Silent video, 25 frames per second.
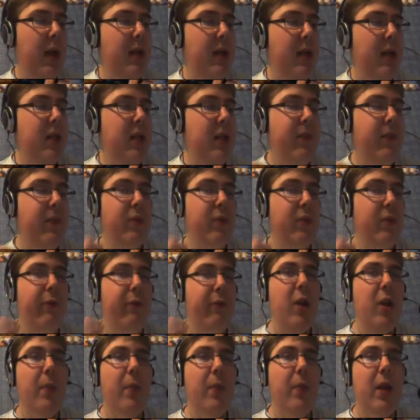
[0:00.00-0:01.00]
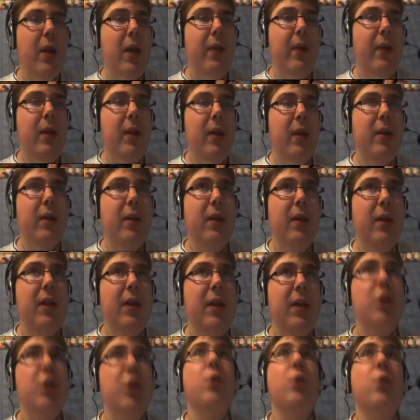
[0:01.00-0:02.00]
But at least if it was free to play,
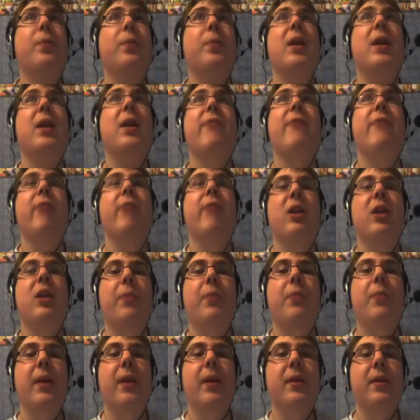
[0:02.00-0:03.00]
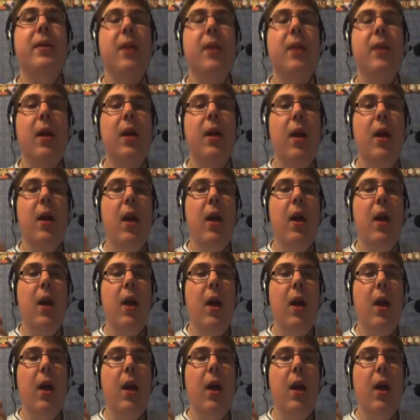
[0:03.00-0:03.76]
then at least you could play for a little bit.